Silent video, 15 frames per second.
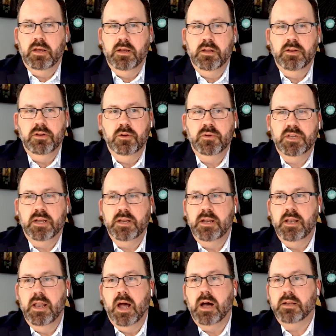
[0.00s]
and you
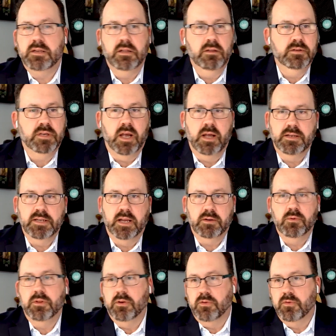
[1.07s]
tend not to lose
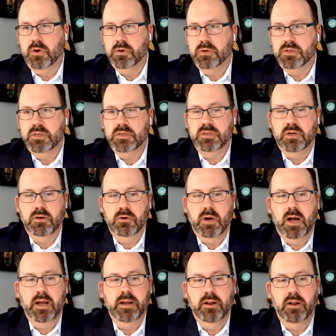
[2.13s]
contact with those folks. So
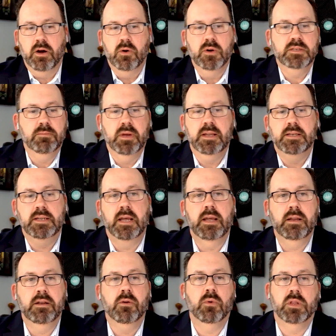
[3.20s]
I had always
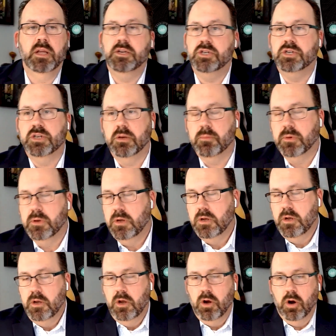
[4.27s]
maintained a relationship
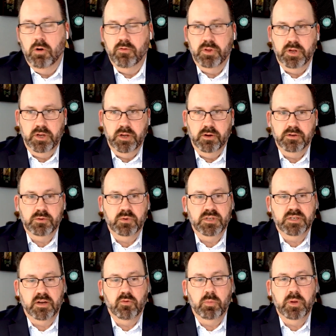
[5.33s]
over the years with
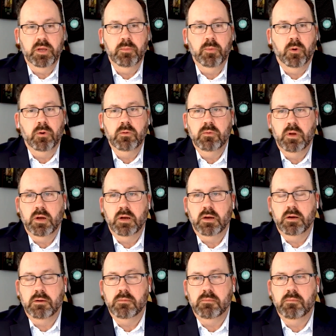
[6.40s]
several people
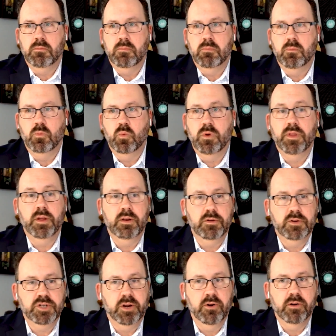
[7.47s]

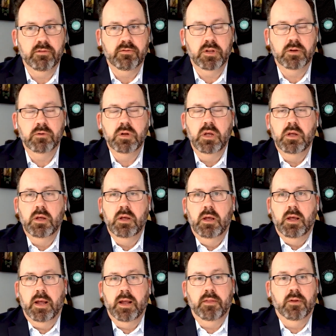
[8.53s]
within Sharonview,
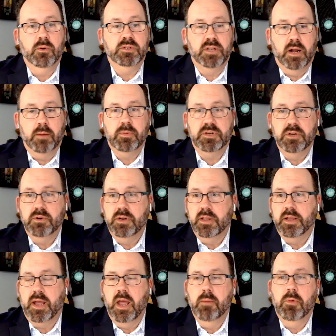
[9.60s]
and there was an
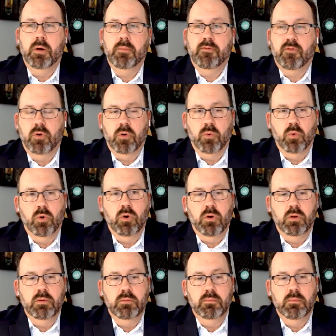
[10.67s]
opportunity that came up for a
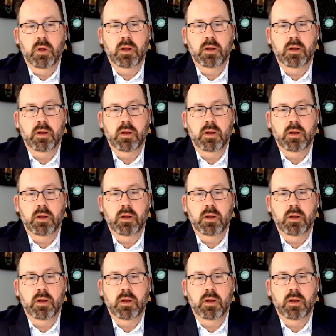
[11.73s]
role